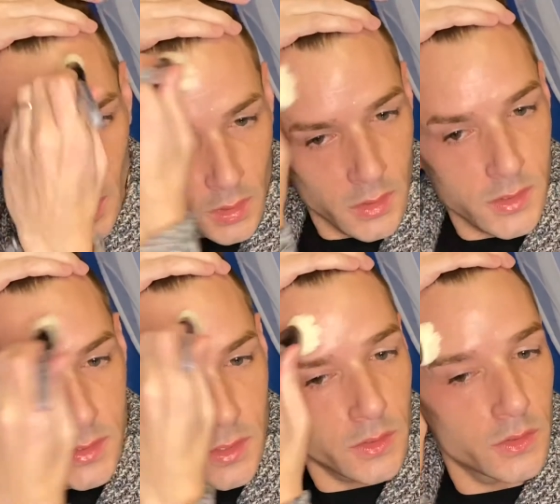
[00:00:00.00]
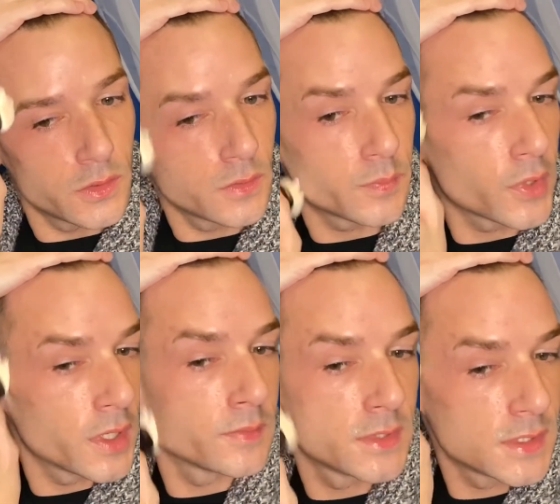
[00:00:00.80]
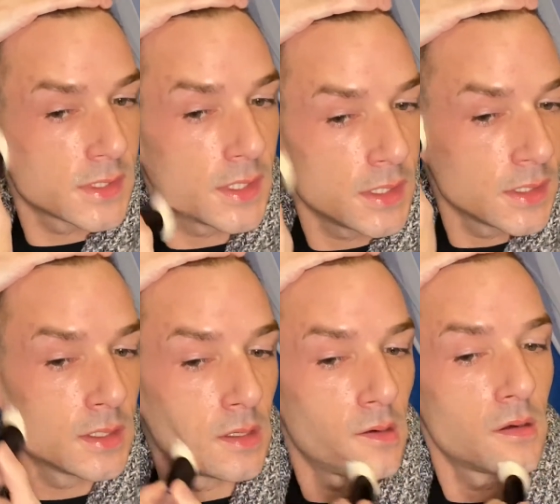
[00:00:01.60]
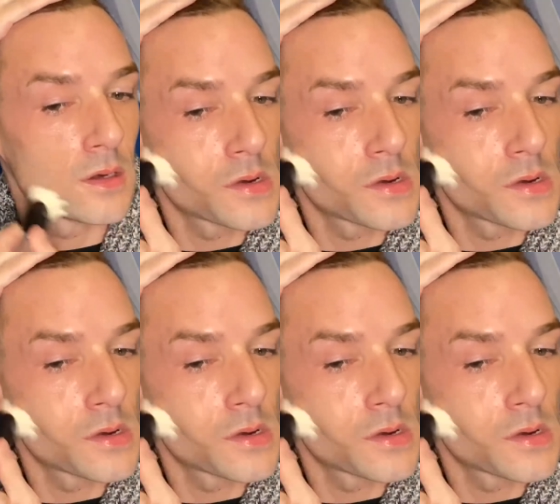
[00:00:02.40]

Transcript: So, prime the skin.